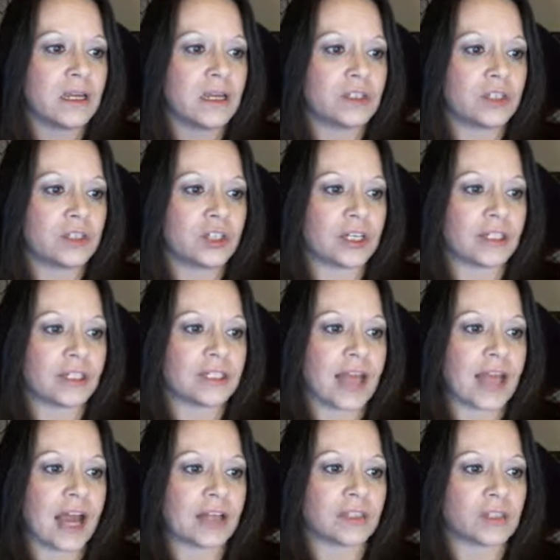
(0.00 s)
just
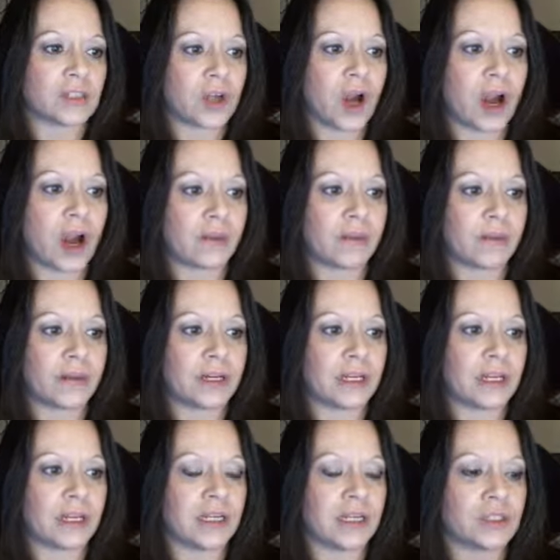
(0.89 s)
as
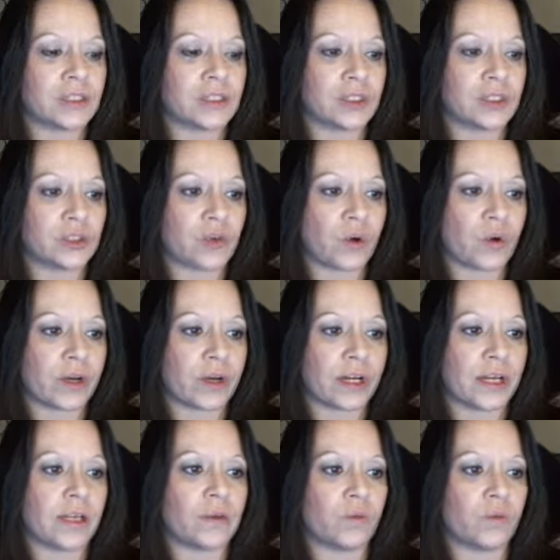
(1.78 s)
carbon is
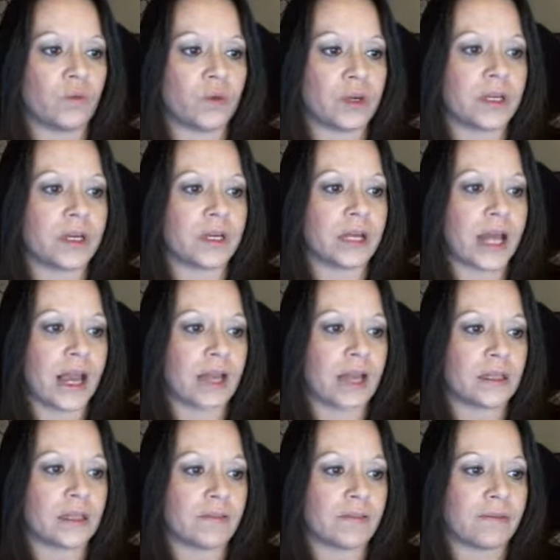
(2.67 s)
stored in wood
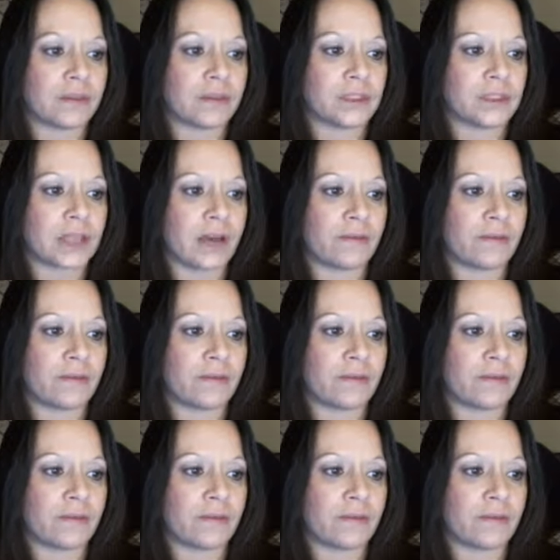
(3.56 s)
and leaves